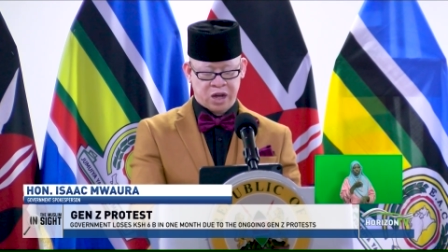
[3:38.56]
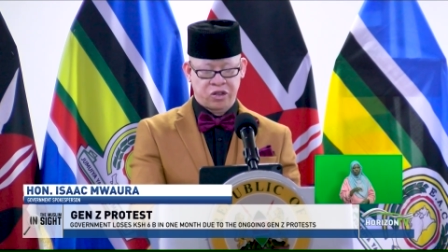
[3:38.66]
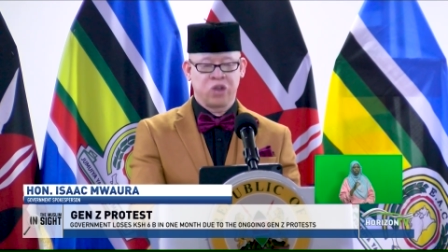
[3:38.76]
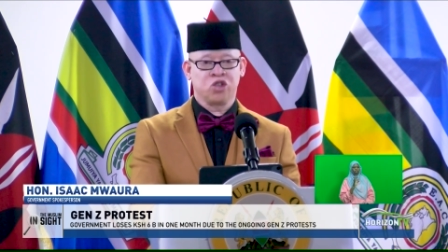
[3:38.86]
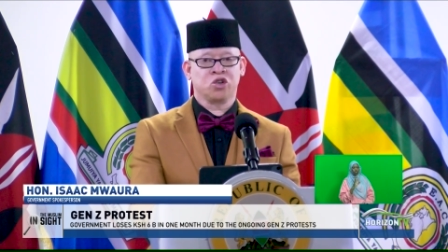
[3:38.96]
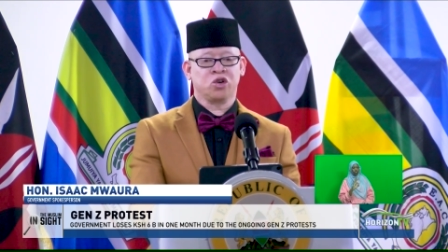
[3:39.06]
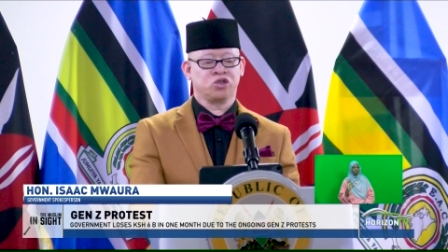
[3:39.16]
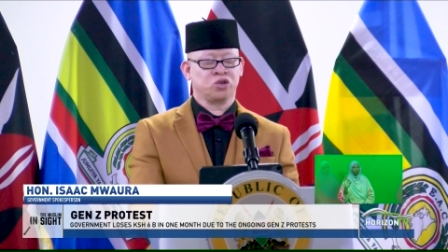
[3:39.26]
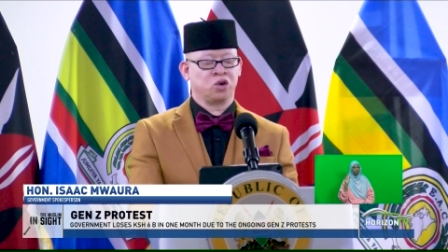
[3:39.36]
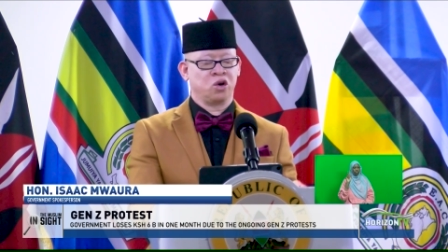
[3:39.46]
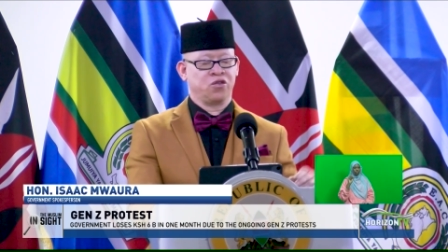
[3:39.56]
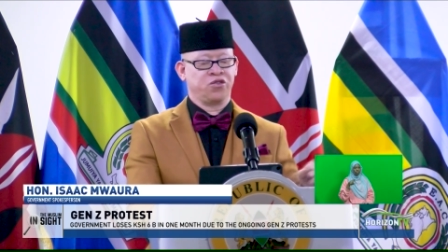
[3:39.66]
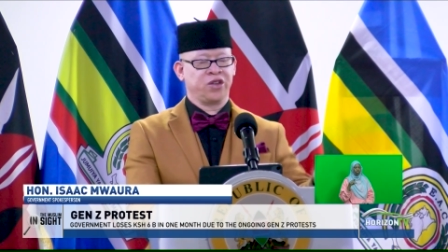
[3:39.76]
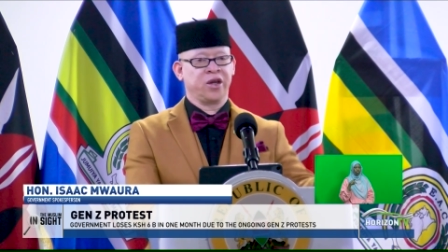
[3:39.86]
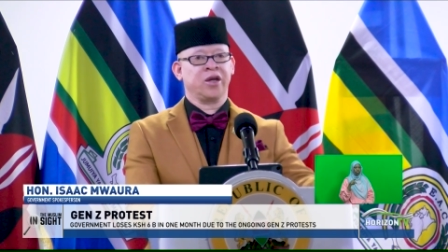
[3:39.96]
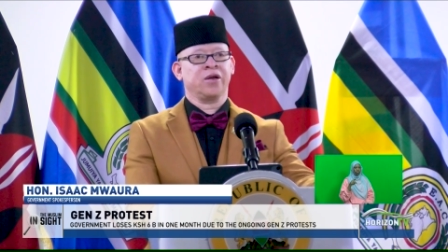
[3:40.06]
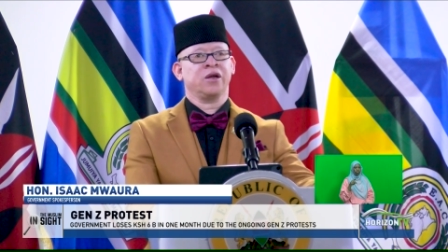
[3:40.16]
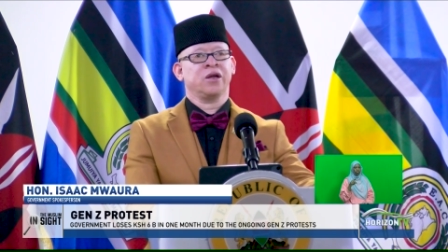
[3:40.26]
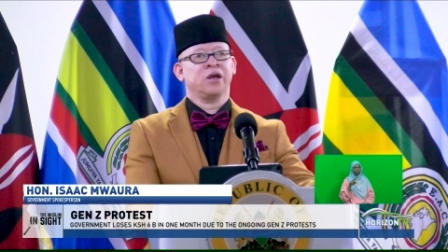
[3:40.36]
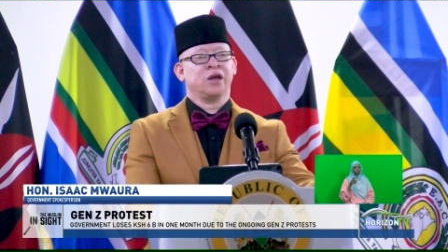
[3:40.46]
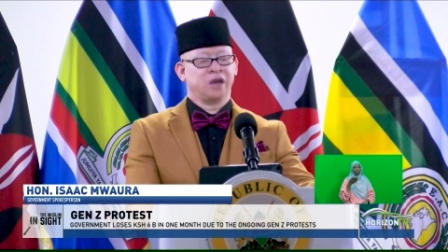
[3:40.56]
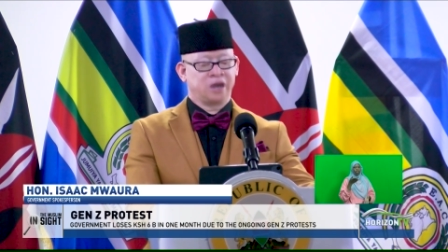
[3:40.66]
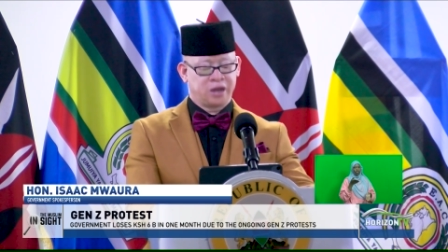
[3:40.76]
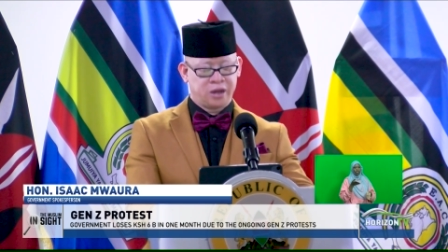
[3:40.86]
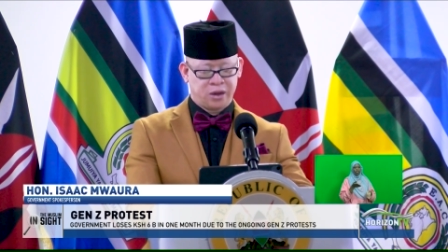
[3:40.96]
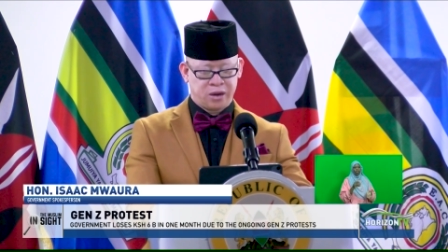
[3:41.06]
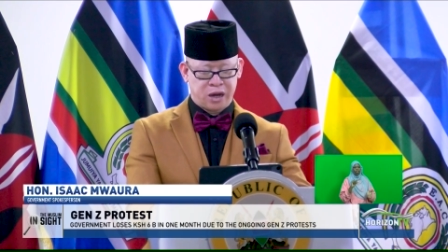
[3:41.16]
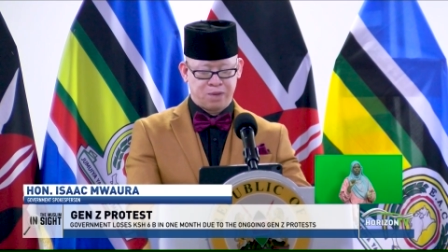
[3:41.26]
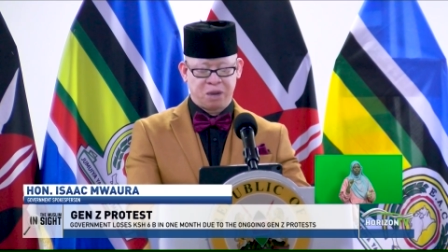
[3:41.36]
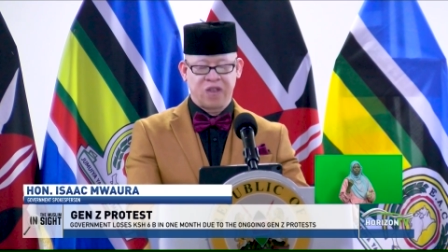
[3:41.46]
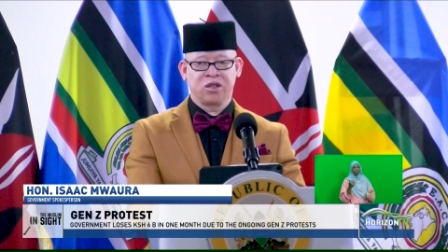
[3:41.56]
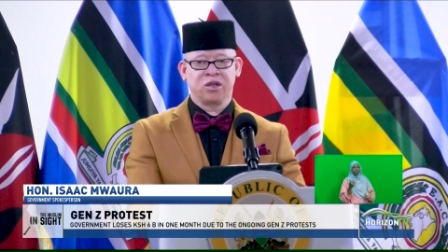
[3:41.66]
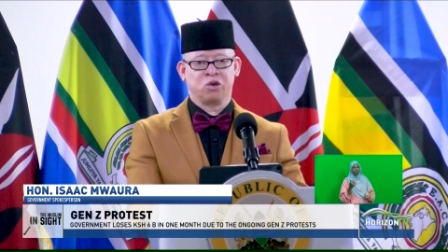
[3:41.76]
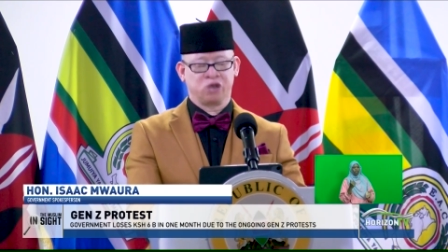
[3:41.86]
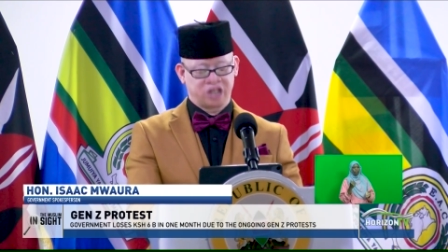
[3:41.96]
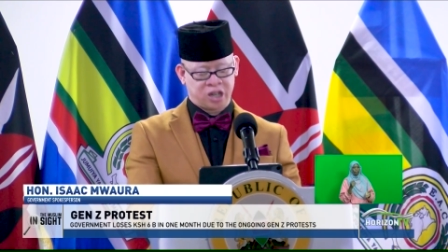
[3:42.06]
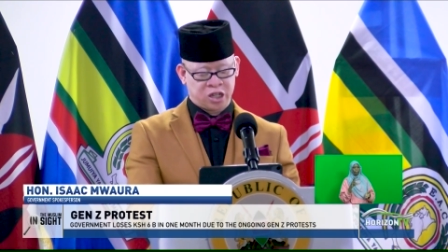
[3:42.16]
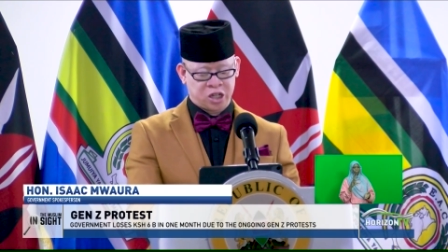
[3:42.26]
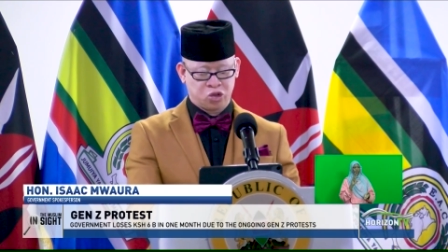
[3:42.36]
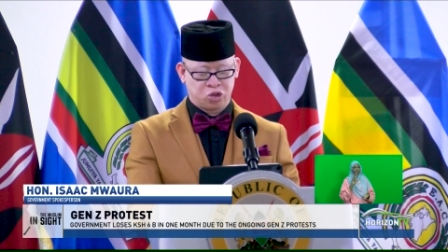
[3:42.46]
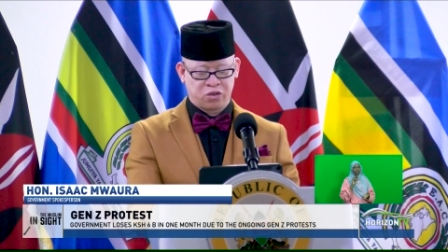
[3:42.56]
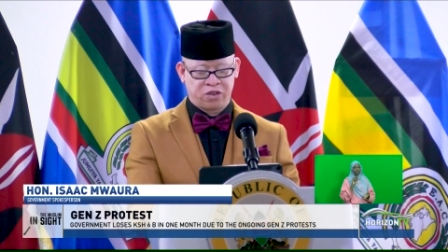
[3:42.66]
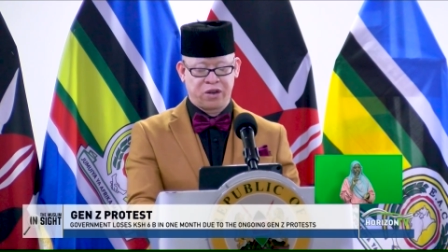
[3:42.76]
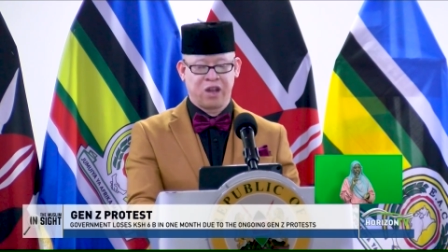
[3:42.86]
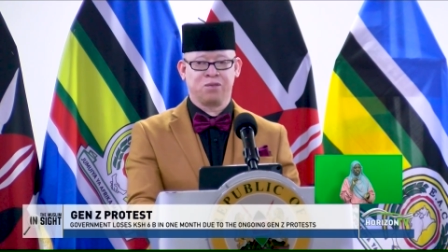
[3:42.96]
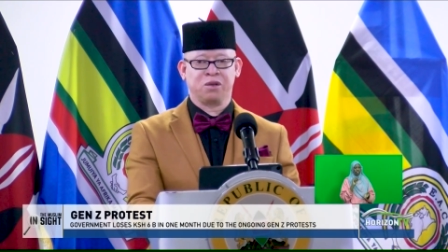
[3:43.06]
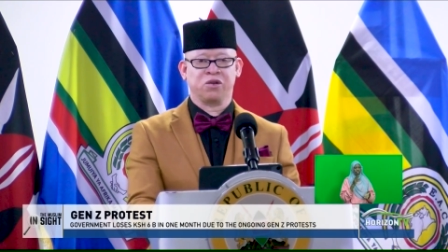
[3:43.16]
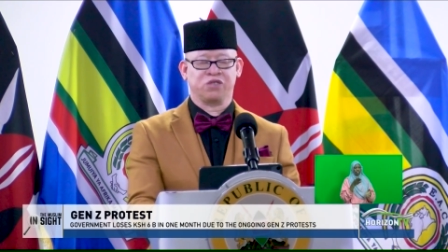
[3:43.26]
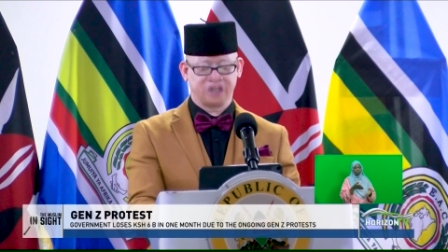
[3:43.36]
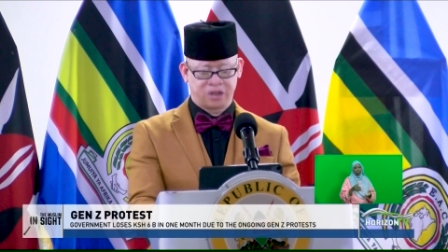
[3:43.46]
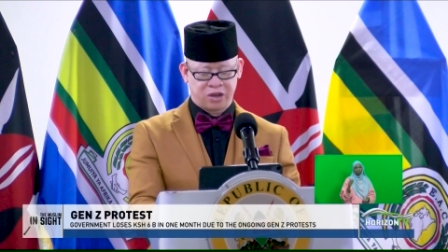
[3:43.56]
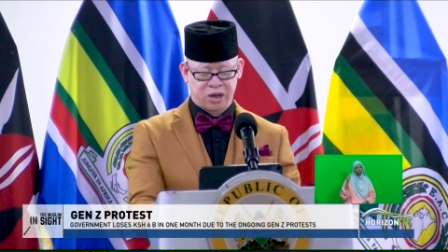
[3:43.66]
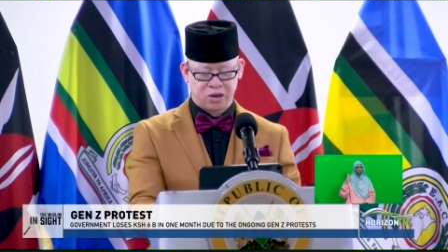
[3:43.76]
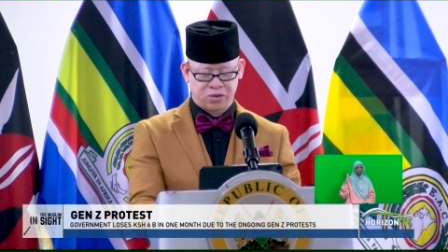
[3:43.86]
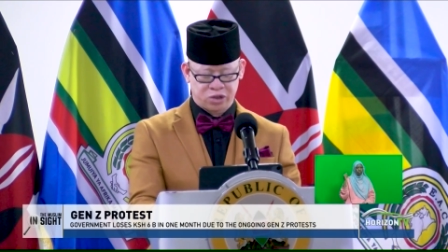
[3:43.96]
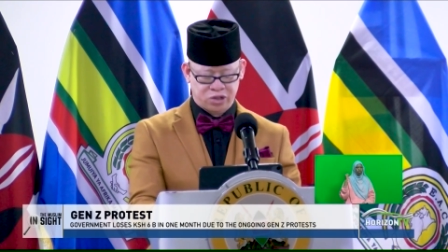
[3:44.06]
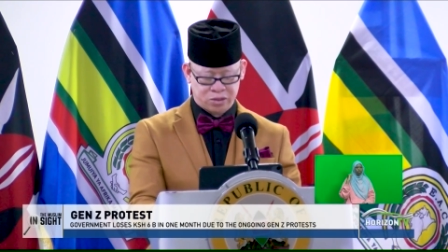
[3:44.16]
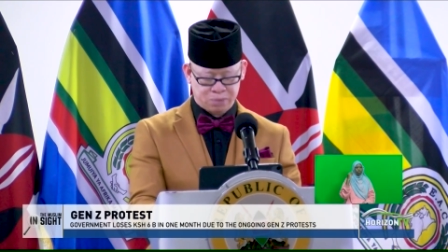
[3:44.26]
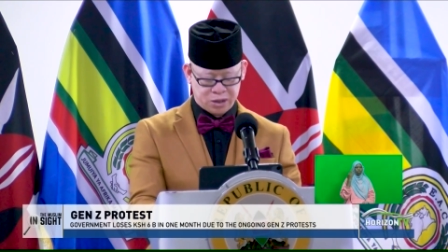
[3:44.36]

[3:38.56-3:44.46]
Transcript: as a result of the uh, non-passing or the rejection of the finance bill of 346